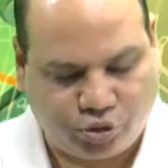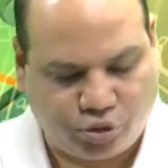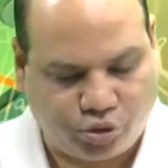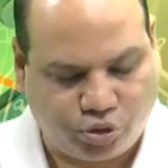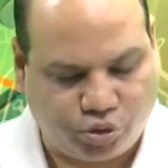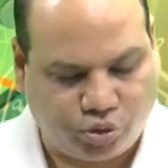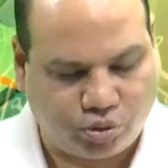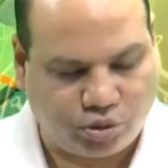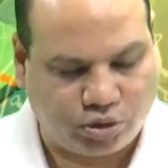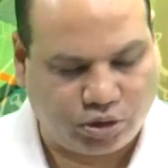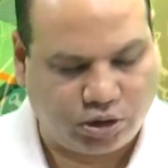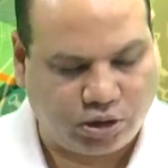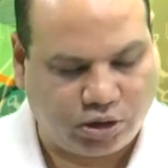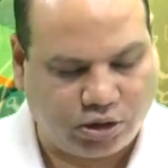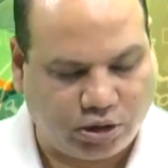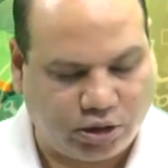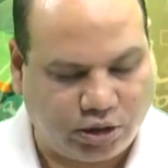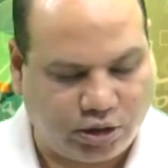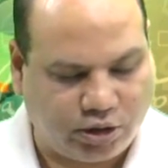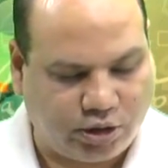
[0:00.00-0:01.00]
Total
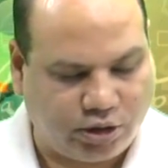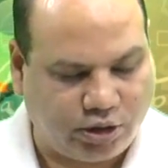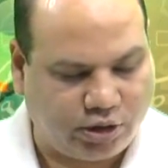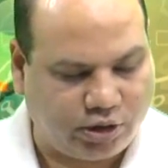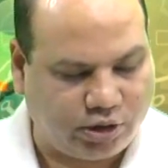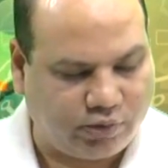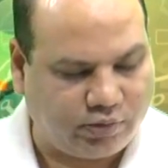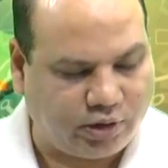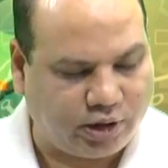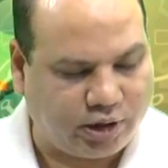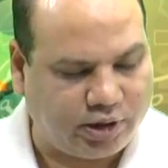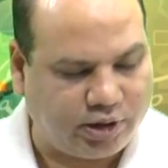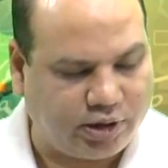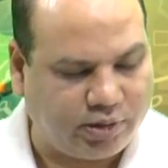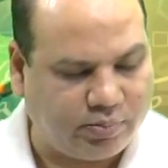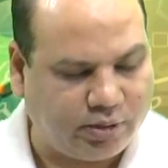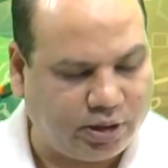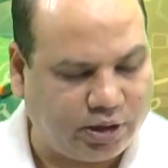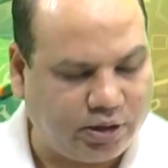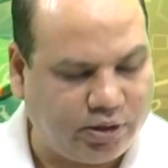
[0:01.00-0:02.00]
earning
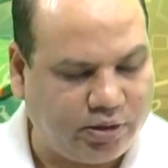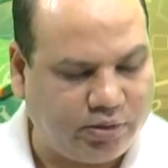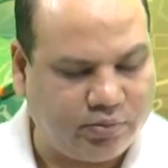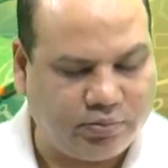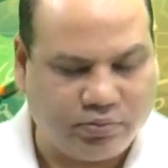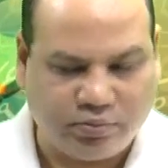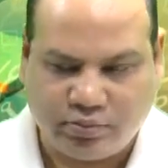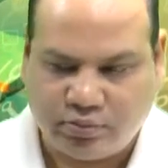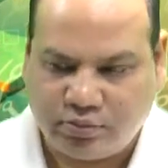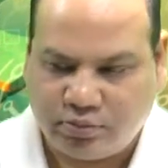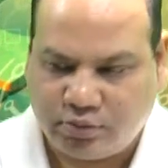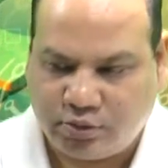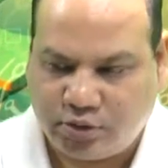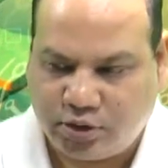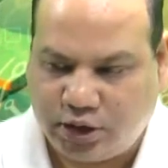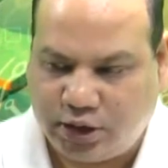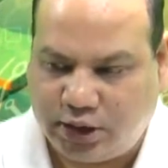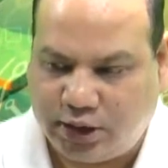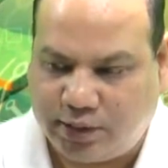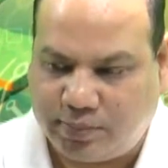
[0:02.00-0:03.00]
divided by
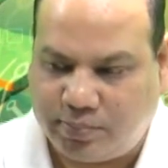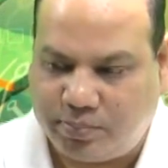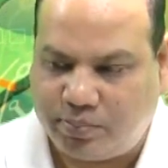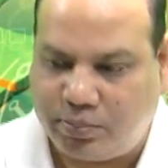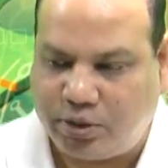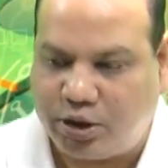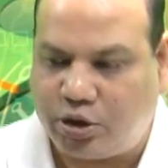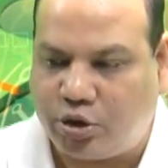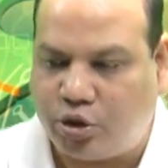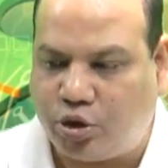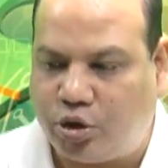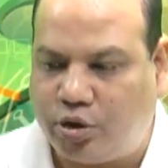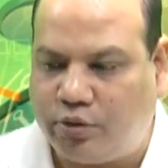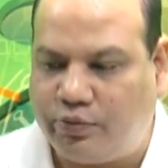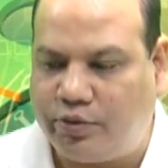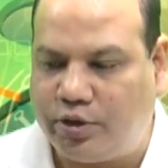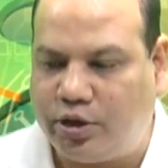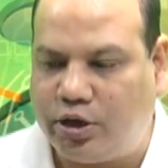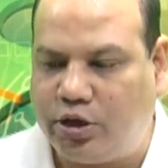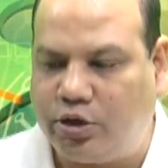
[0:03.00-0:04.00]
number of
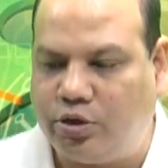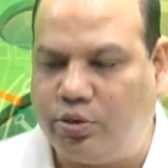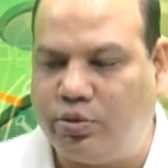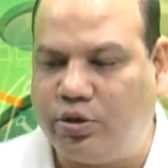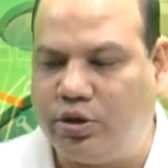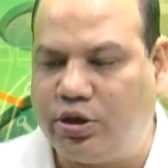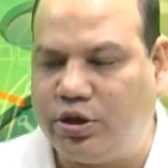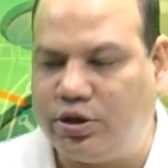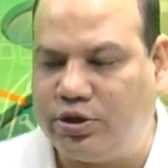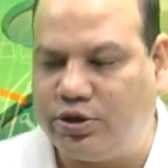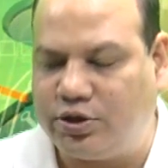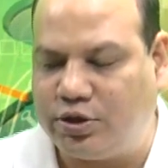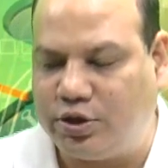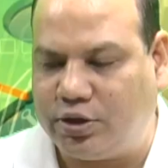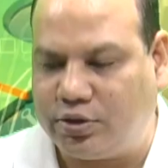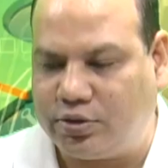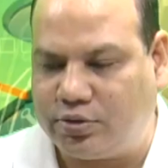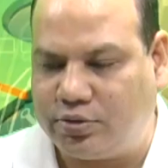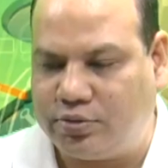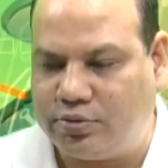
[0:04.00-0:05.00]
equity
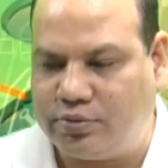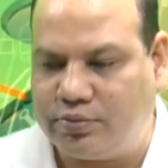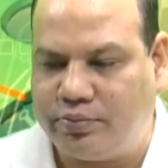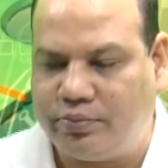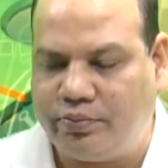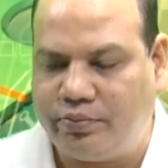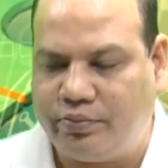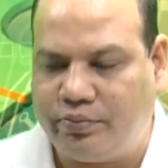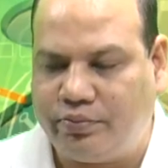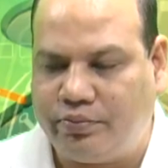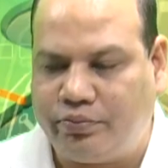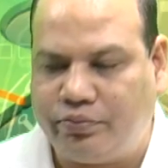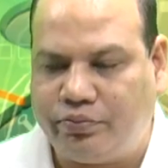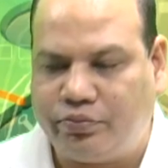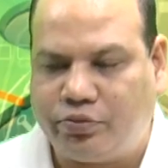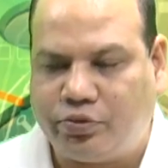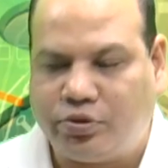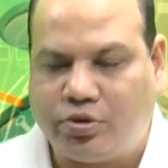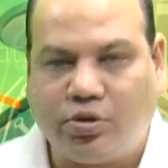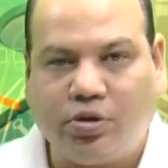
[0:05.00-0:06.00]
shares.
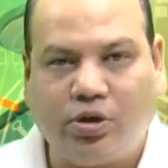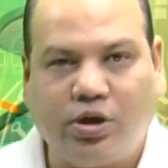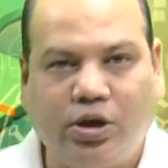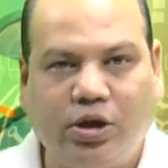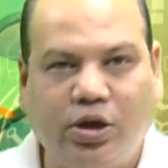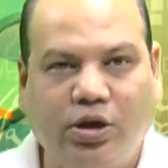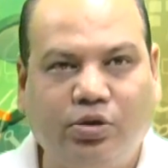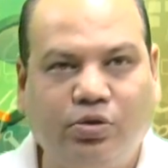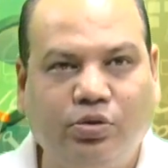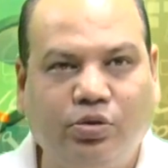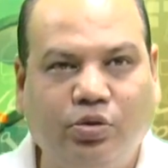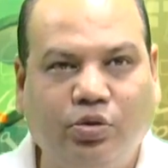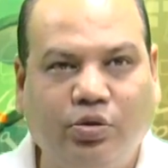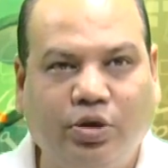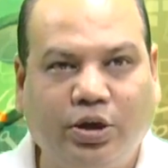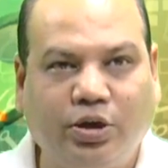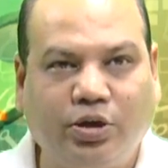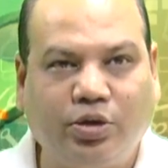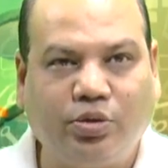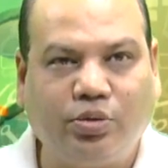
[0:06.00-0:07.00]
And how do you
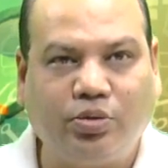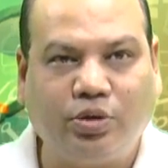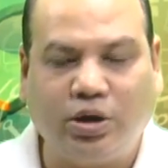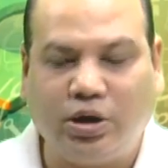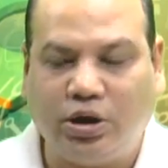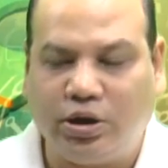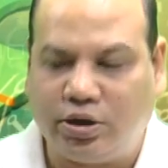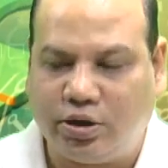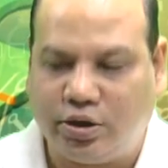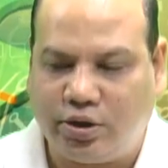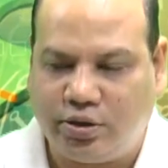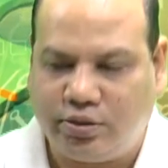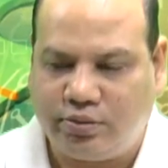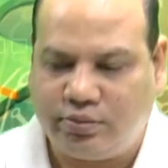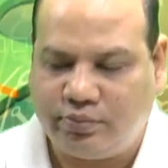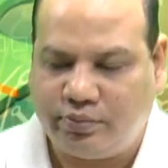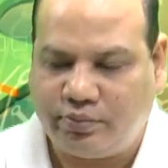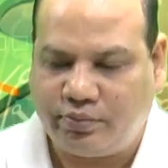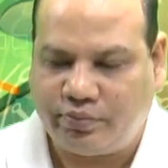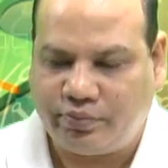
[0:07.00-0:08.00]
get total earning?
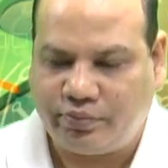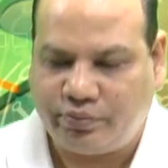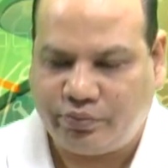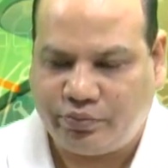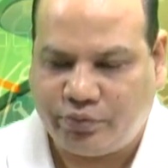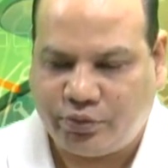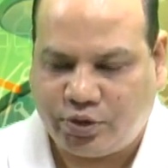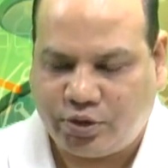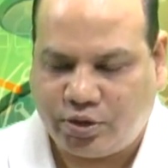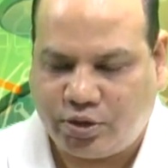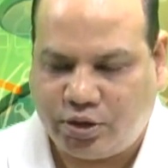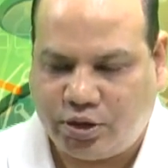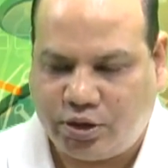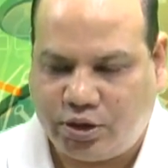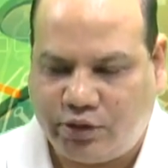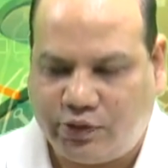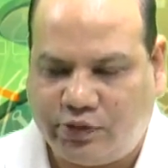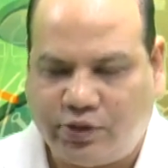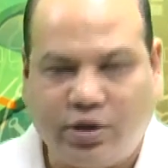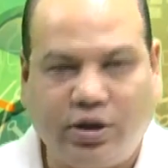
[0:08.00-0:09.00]
It
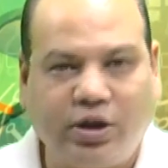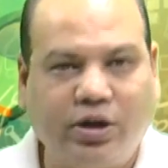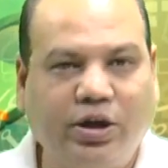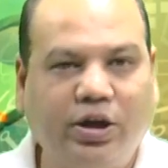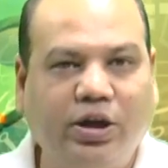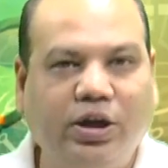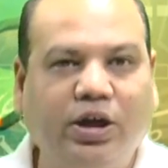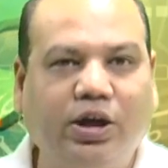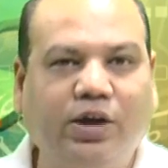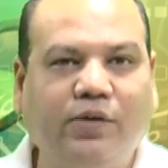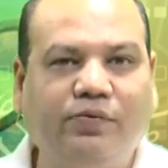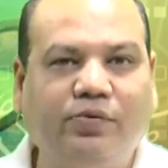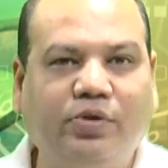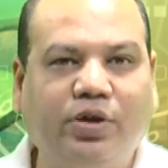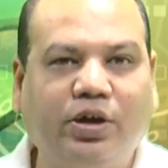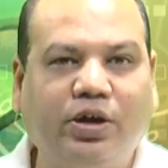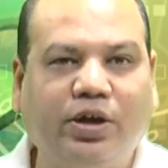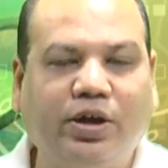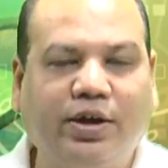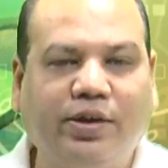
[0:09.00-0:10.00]
is earning
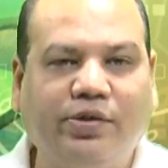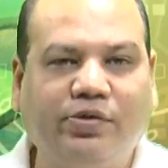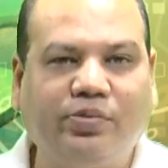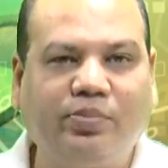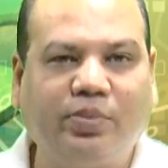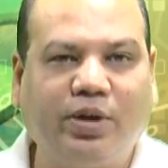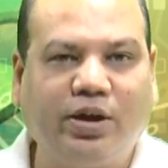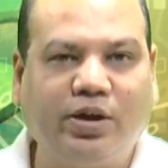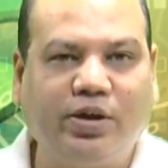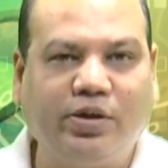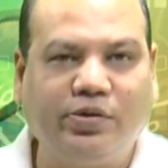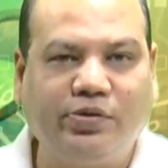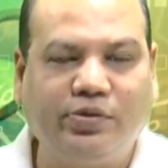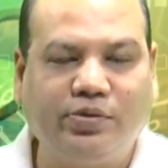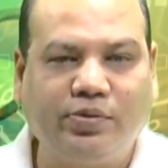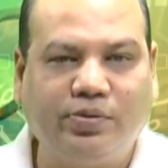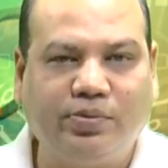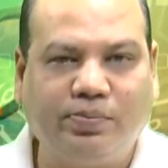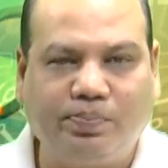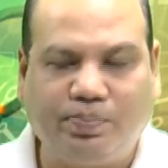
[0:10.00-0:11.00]
after tax minus
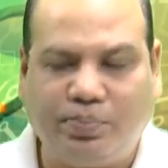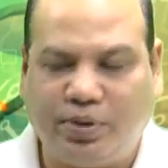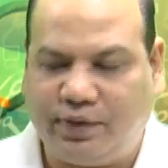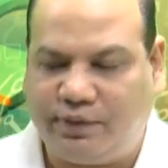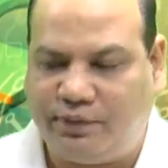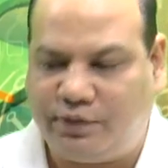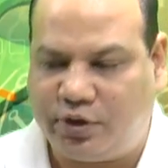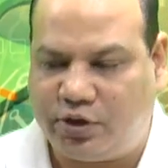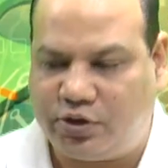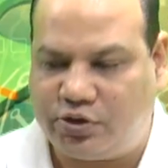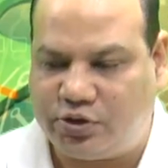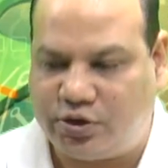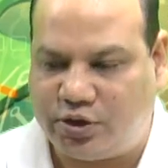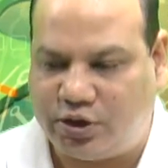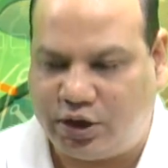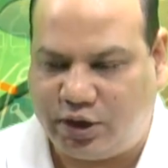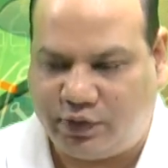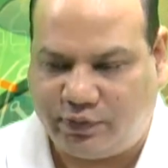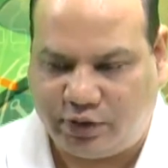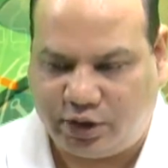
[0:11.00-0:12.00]
preference
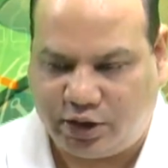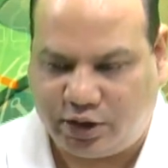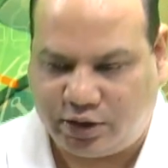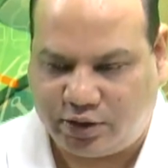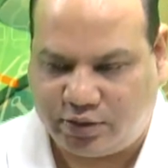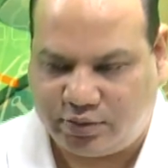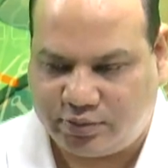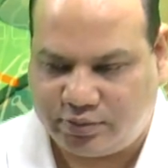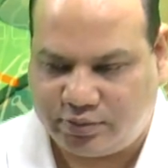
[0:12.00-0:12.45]
dividend.